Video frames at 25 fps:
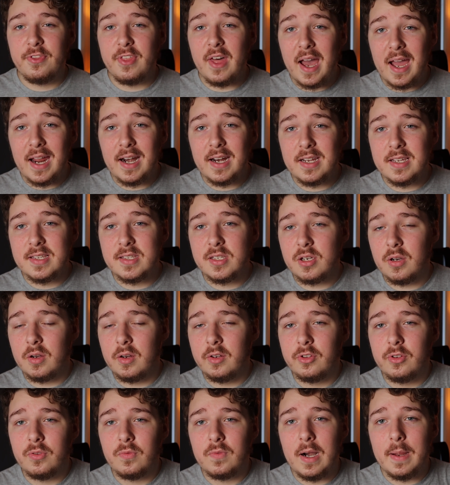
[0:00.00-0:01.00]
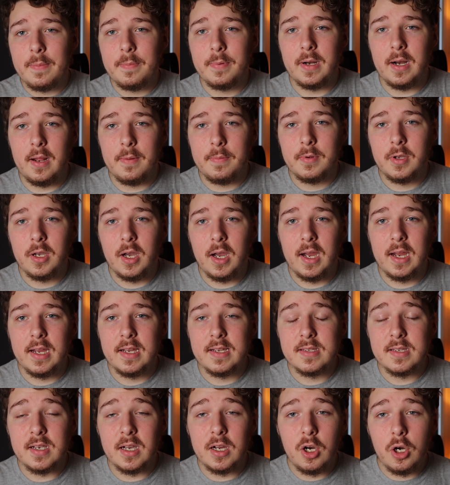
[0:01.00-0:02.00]
That is going to wrap it up,
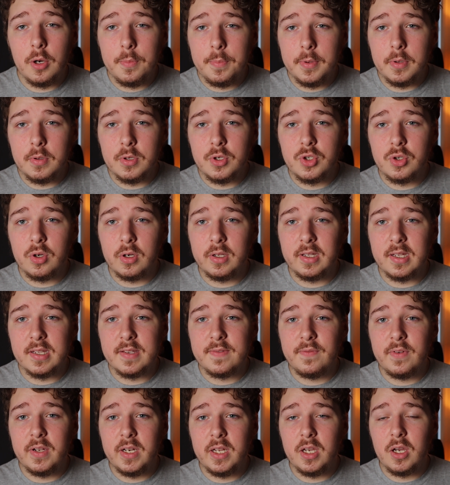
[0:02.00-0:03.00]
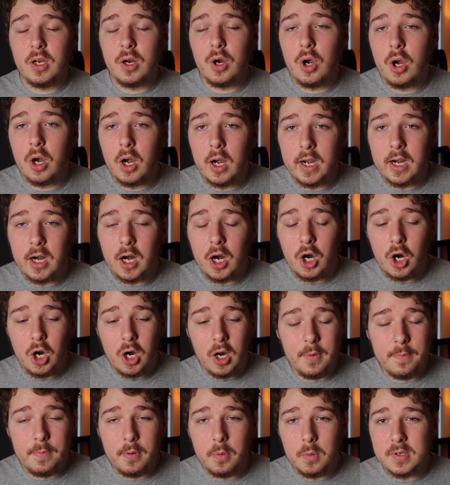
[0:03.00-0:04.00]
guys. I hope you enjoyed this video, and I
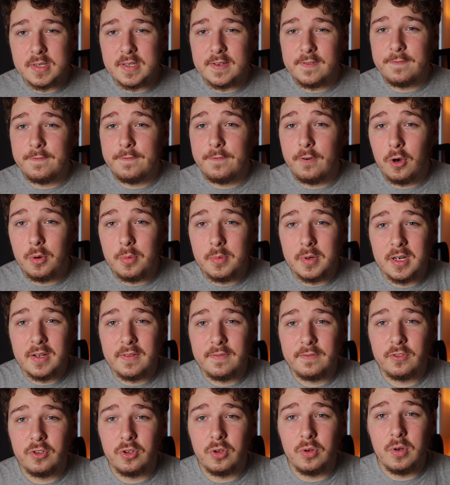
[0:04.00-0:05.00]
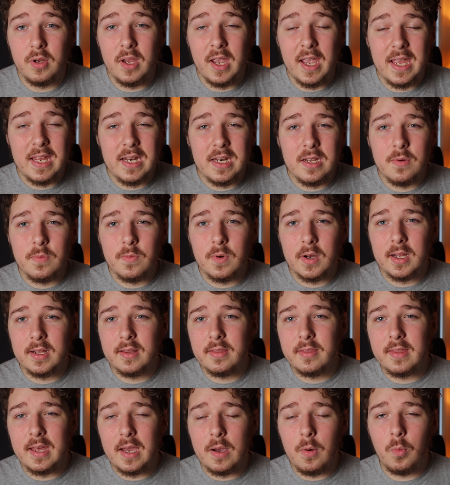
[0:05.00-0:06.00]
hope it was informative to
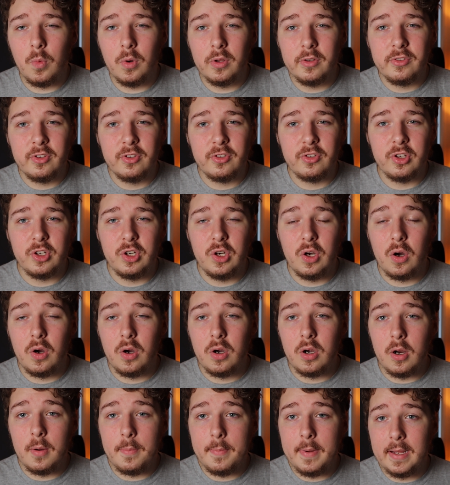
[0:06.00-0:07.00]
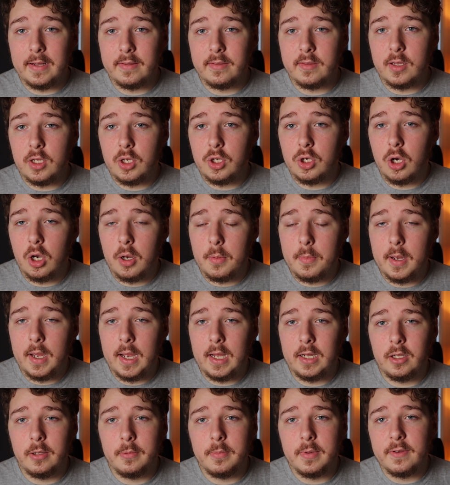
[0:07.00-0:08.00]
anyone that wanted to know about the Gerber
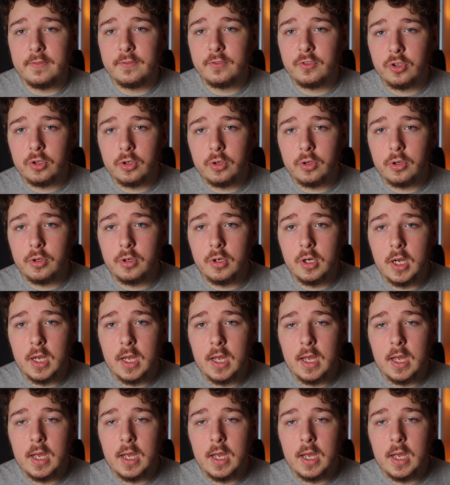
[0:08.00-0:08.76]
LMF II.